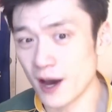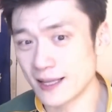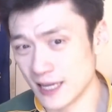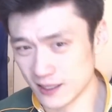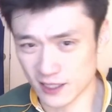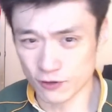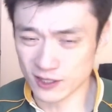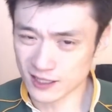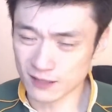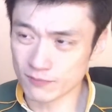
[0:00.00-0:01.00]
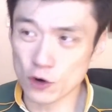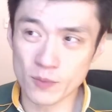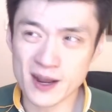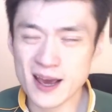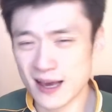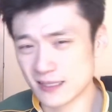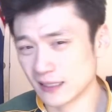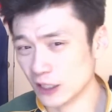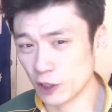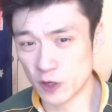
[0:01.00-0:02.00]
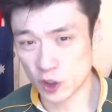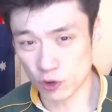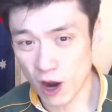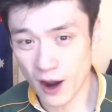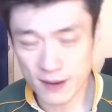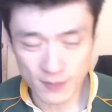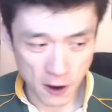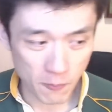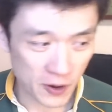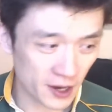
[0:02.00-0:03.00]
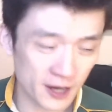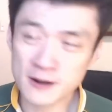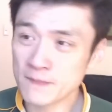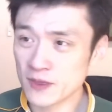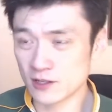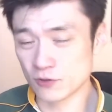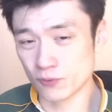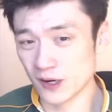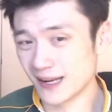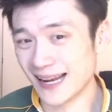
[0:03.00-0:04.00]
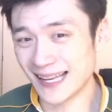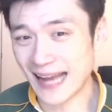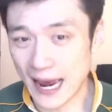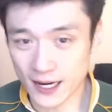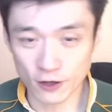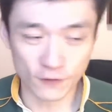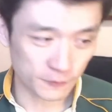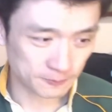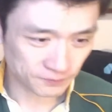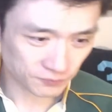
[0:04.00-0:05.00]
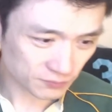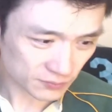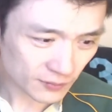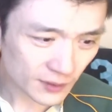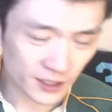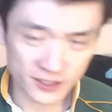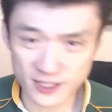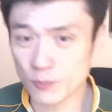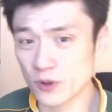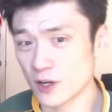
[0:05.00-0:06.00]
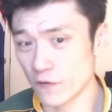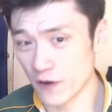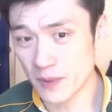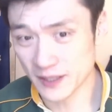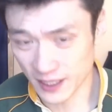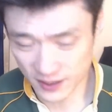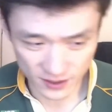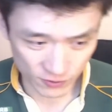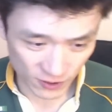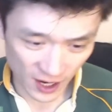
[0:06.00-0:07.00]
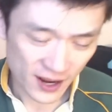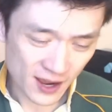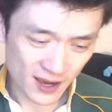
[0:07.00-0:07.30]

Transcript: Test series at the moment is a little bit dry in my opinion. There's really a lack of, same with the November Test, right?